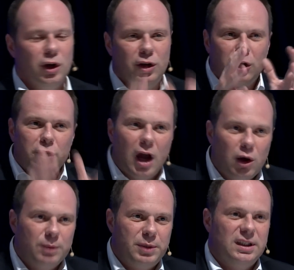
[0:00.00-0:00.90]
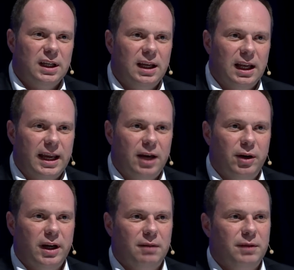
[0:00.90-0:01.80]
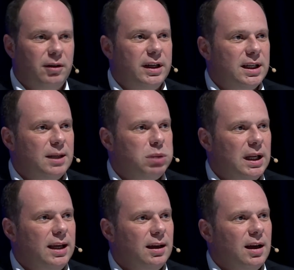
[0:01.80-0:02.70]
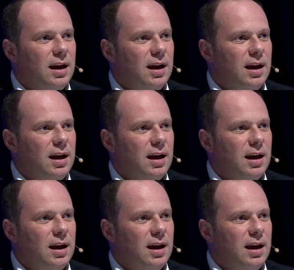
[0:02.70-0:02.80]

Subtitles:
know a particular area very deeply,